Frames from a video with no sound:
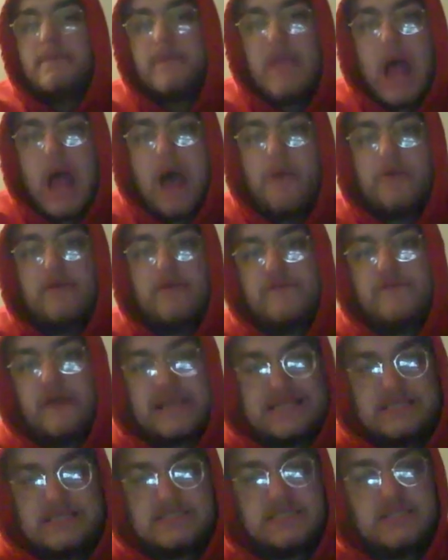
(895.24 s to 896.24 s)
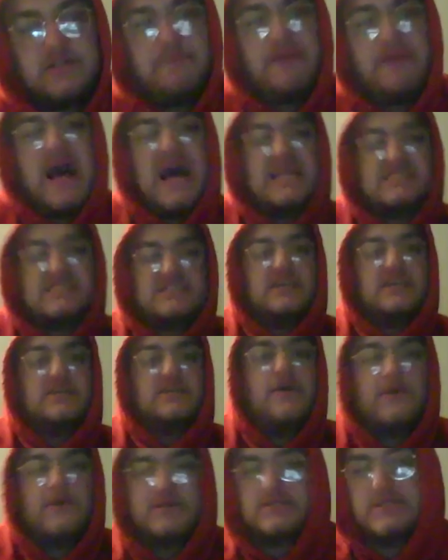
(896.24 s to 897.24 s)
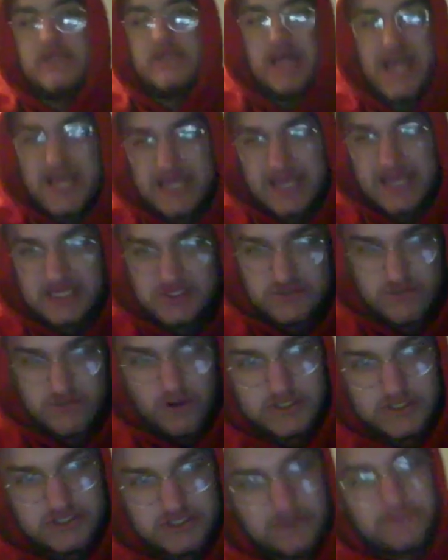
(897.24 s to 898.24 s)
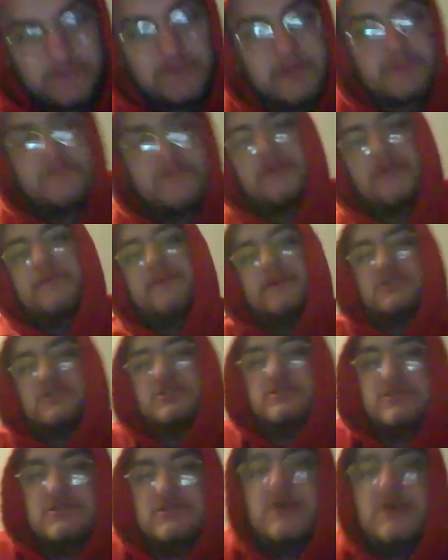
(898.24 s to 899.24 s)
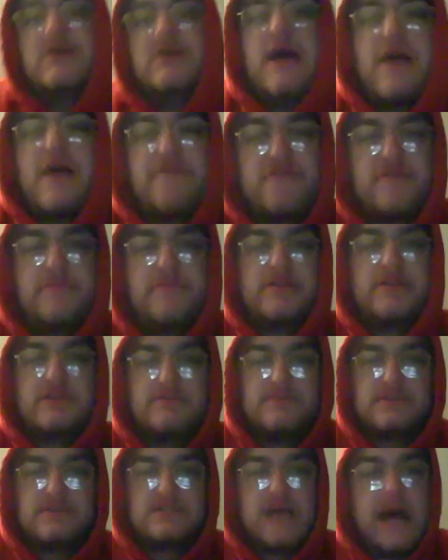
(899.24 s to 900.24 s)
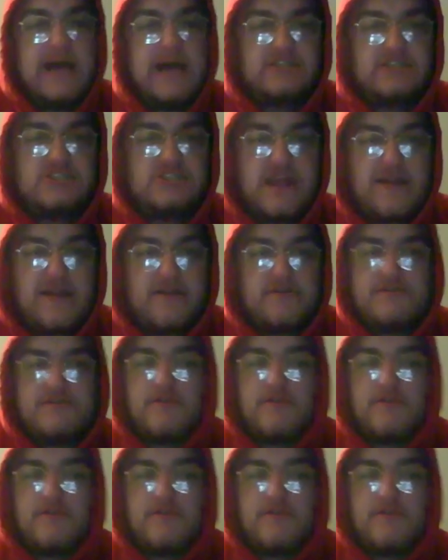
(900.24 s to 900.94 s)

I would have liked to see the bats get going today against Ross Stripling. Pretty much everybody besides Jarren